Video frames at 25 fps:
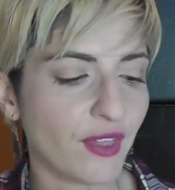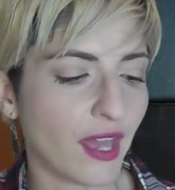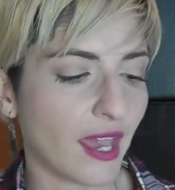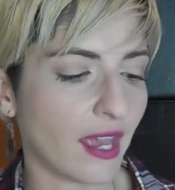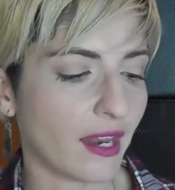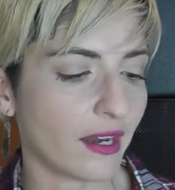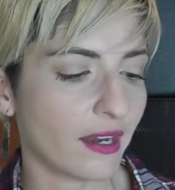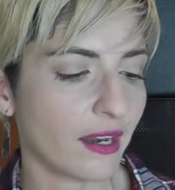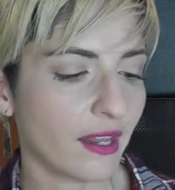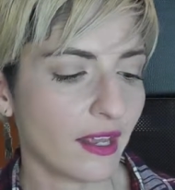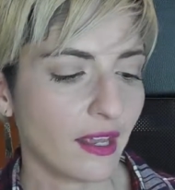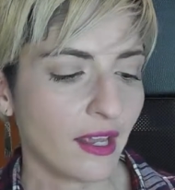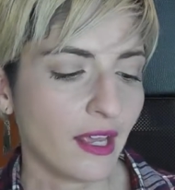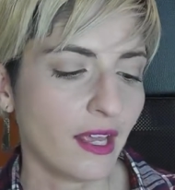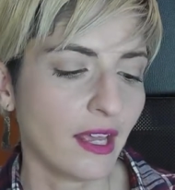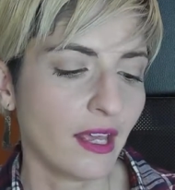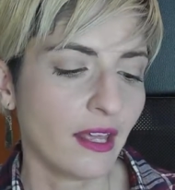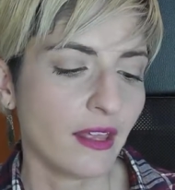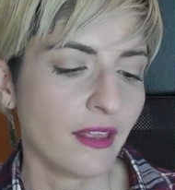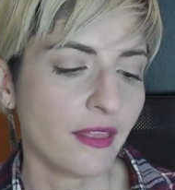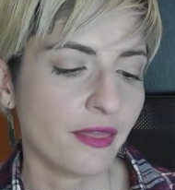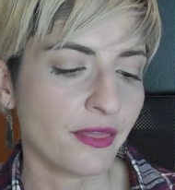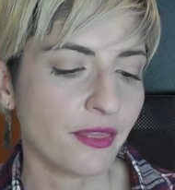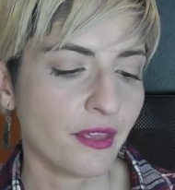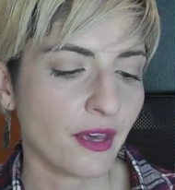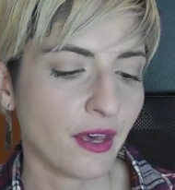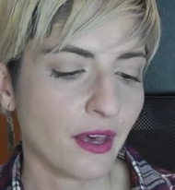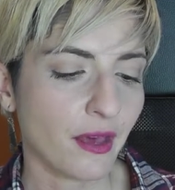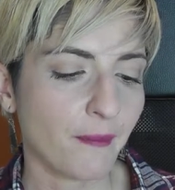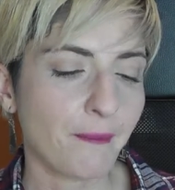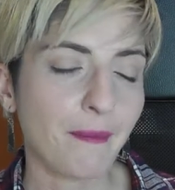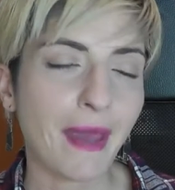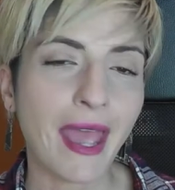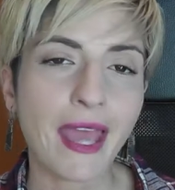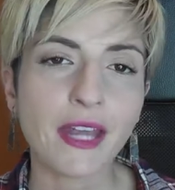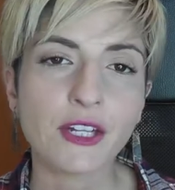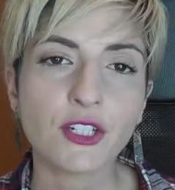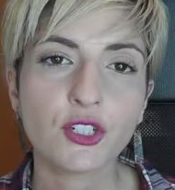Then the
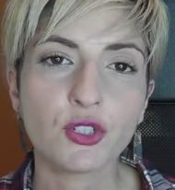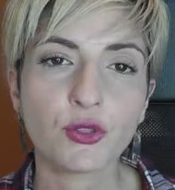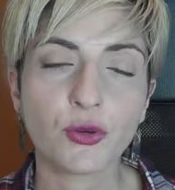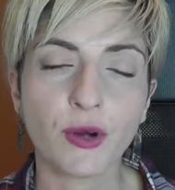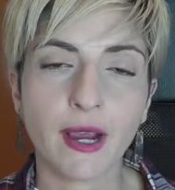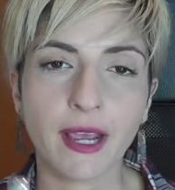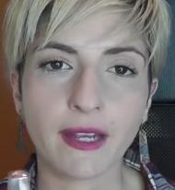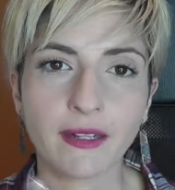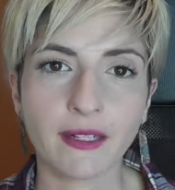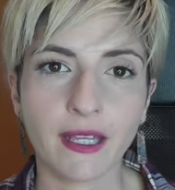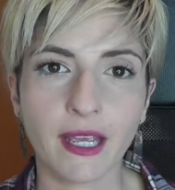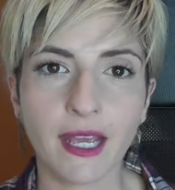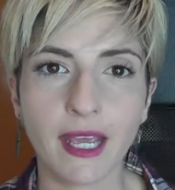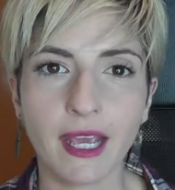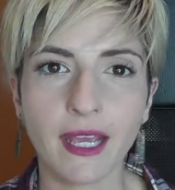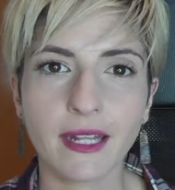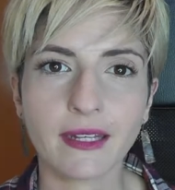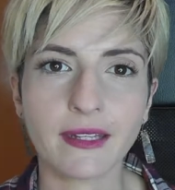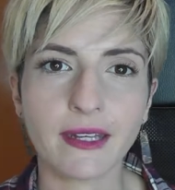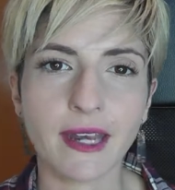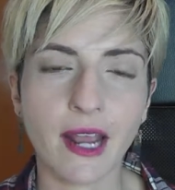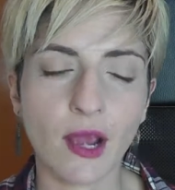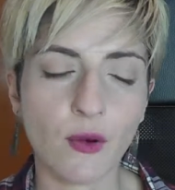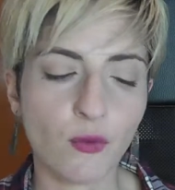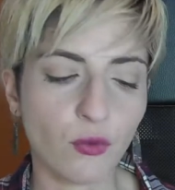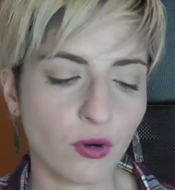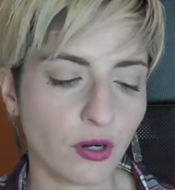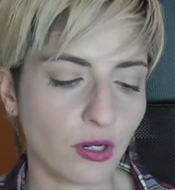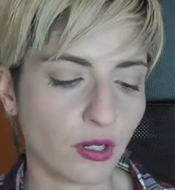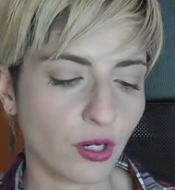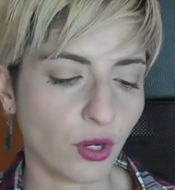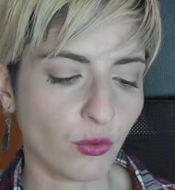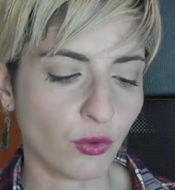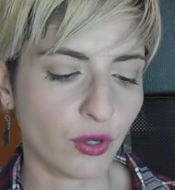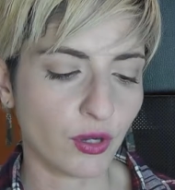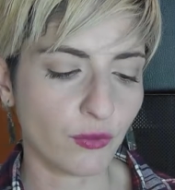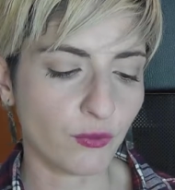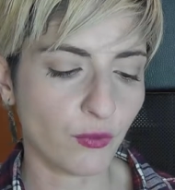matte trend hit, now we're
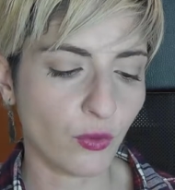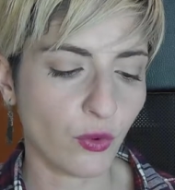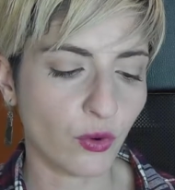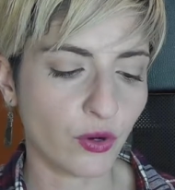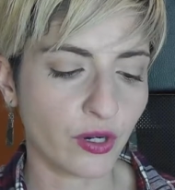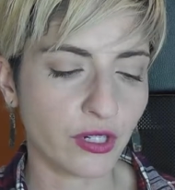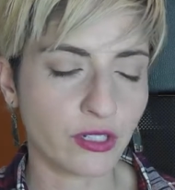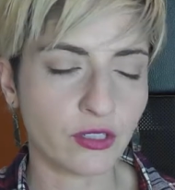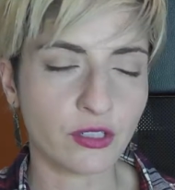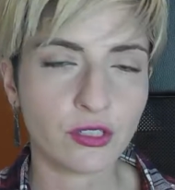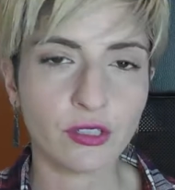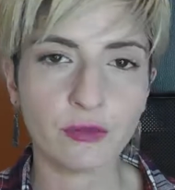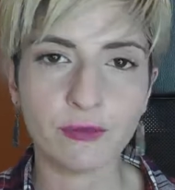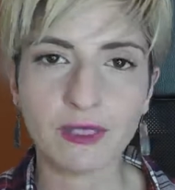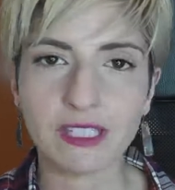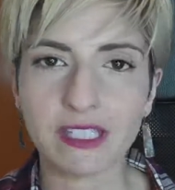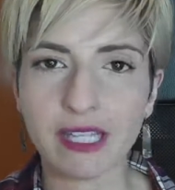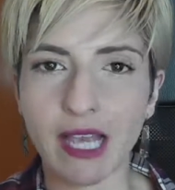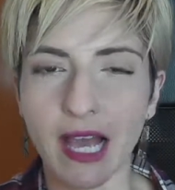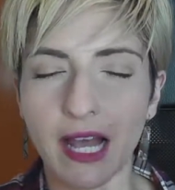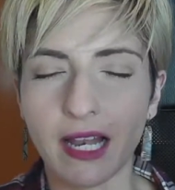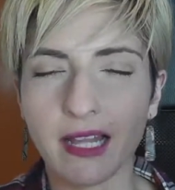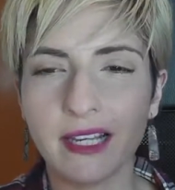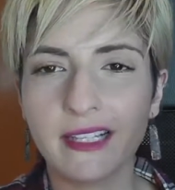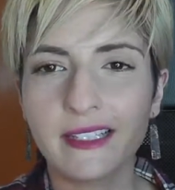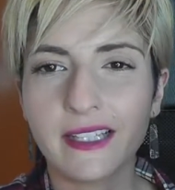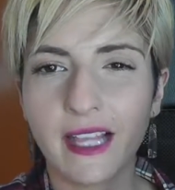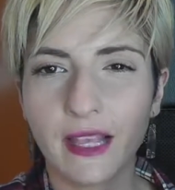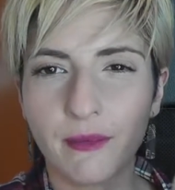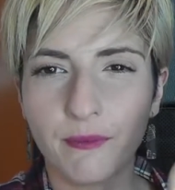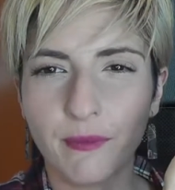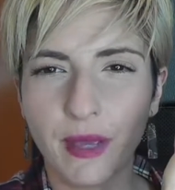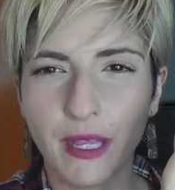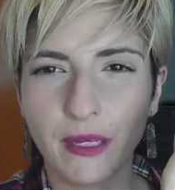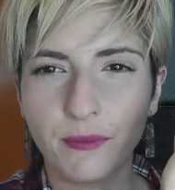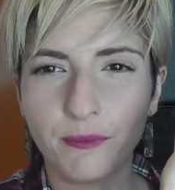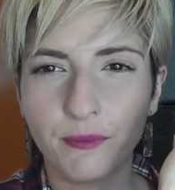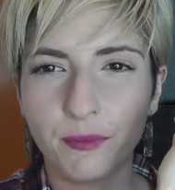going more into metallics, I
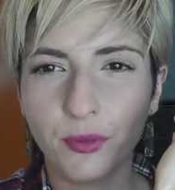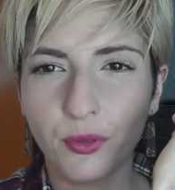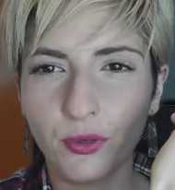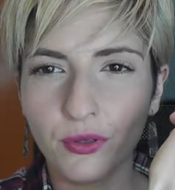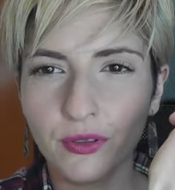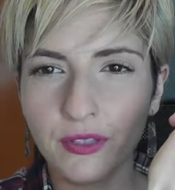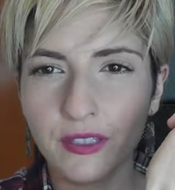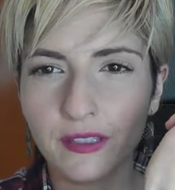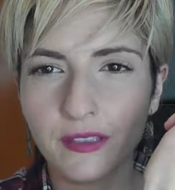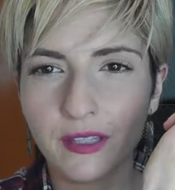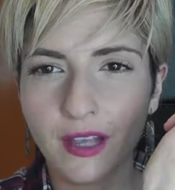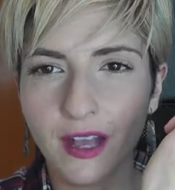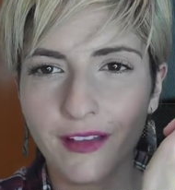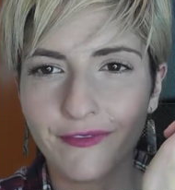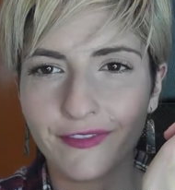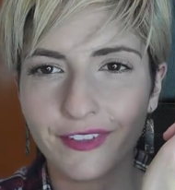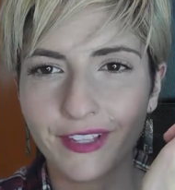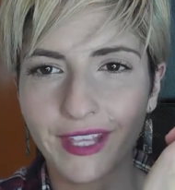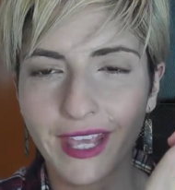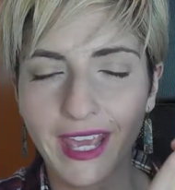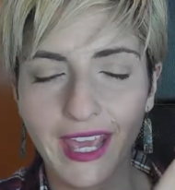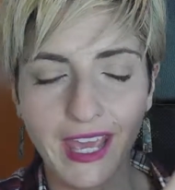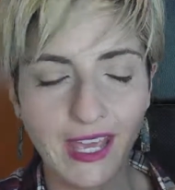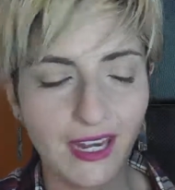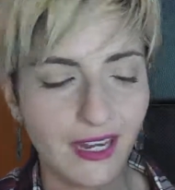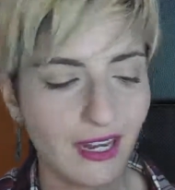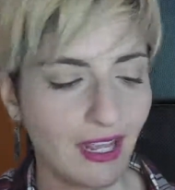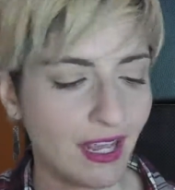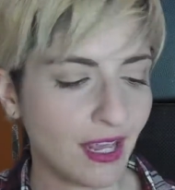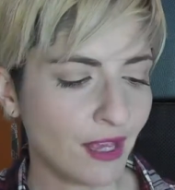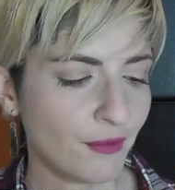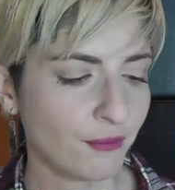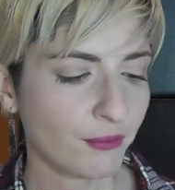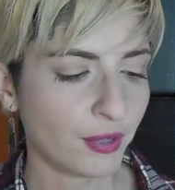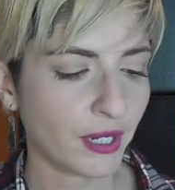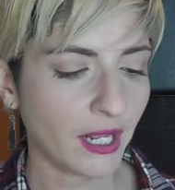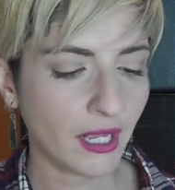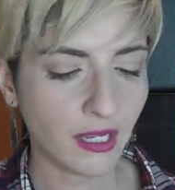might pull this off again,
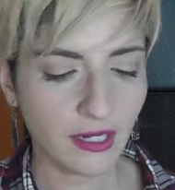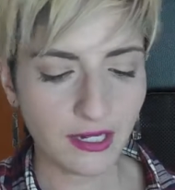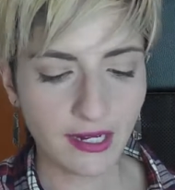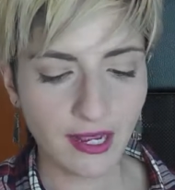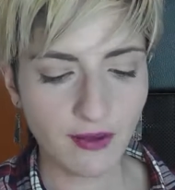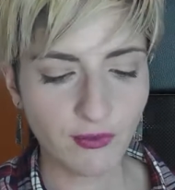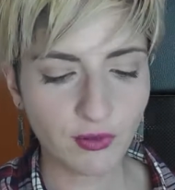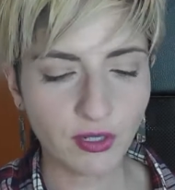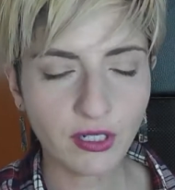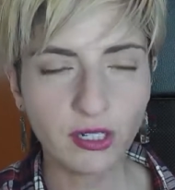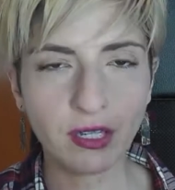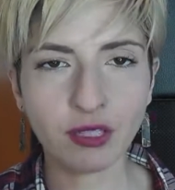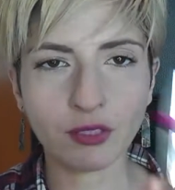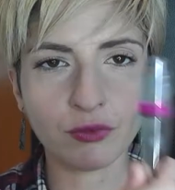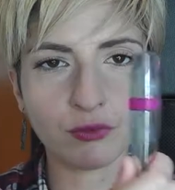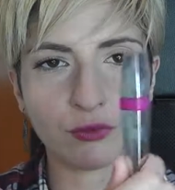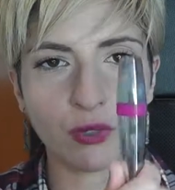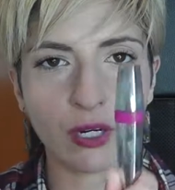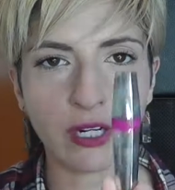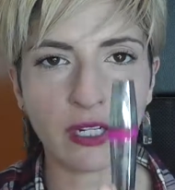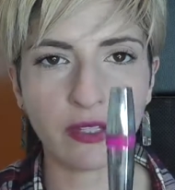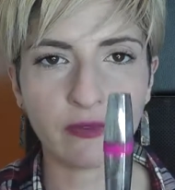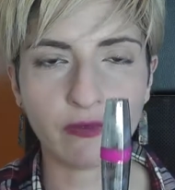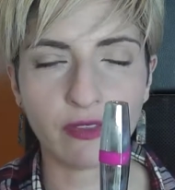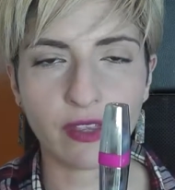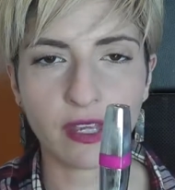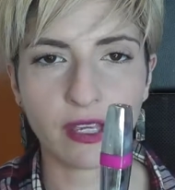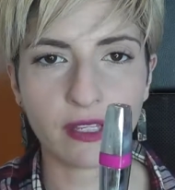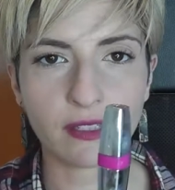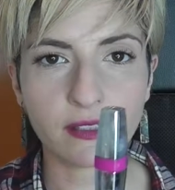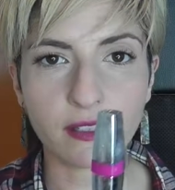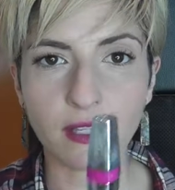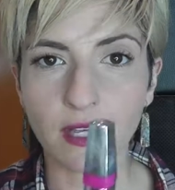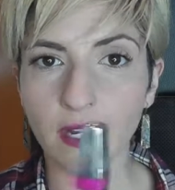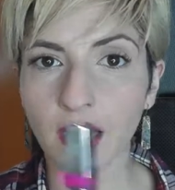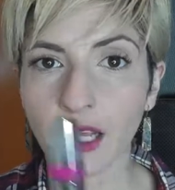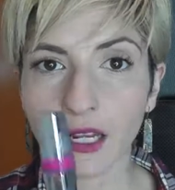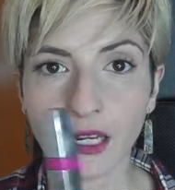but I never got rid of
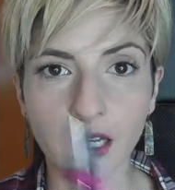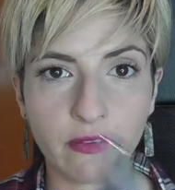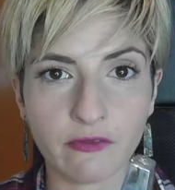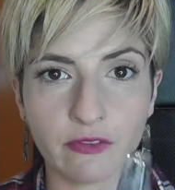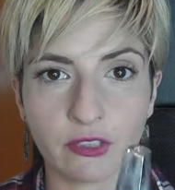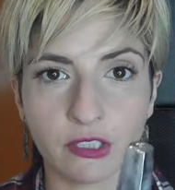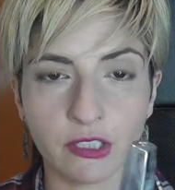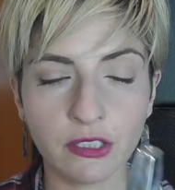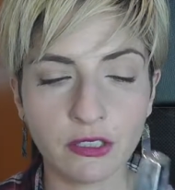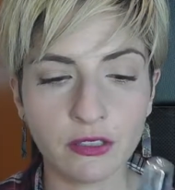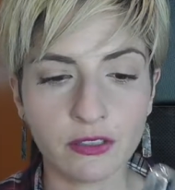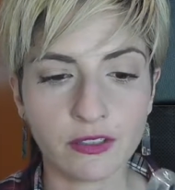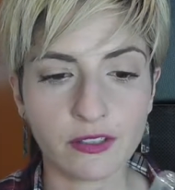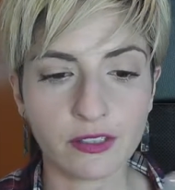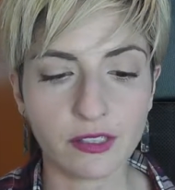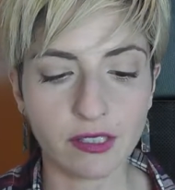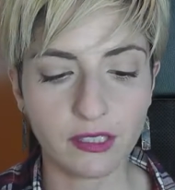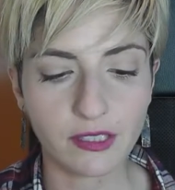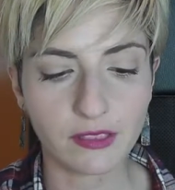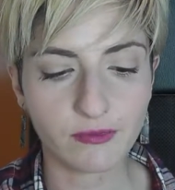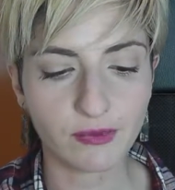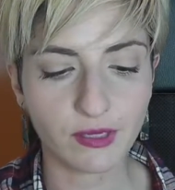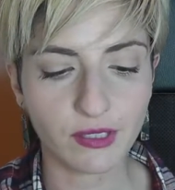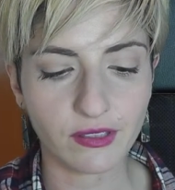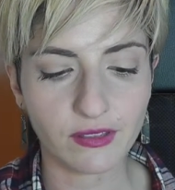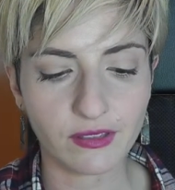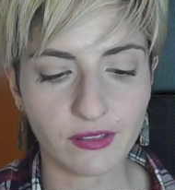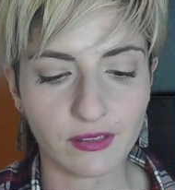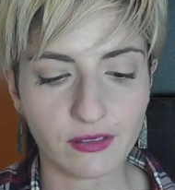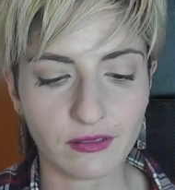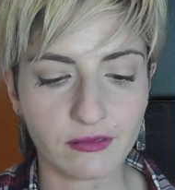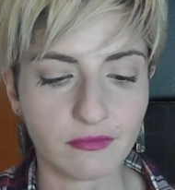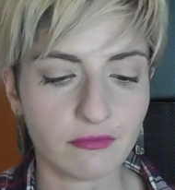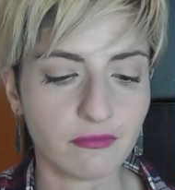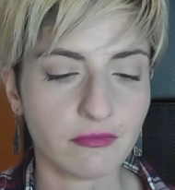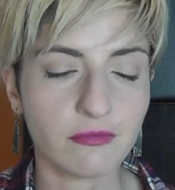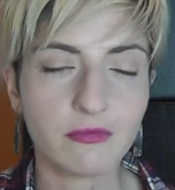this and I never used this because